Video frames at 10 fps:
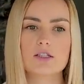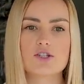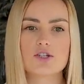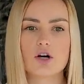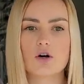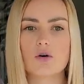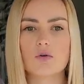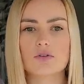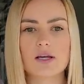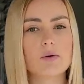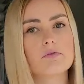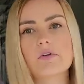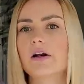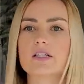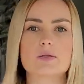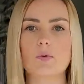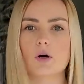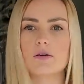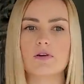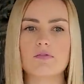So they were very
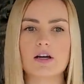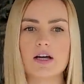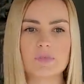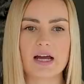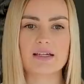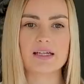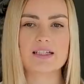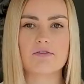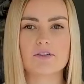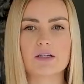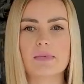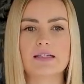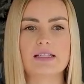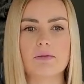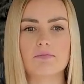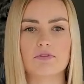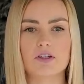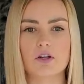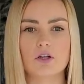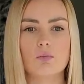supportive of it, and it definitely made them
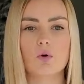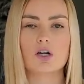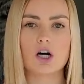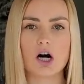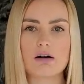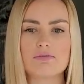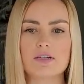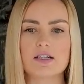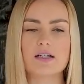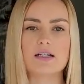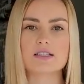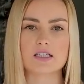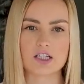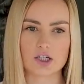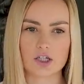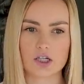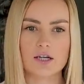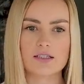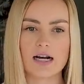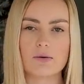feel more confident and
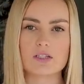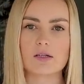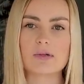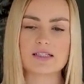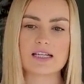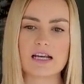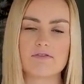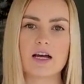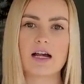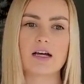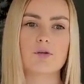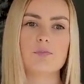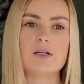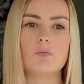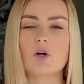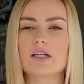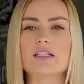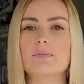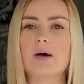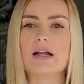secure that I was gonna be safe and I could be more
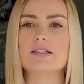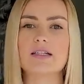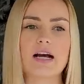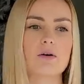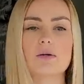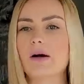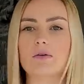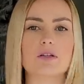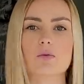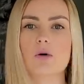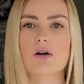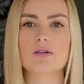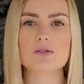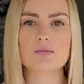independent out and about in the world.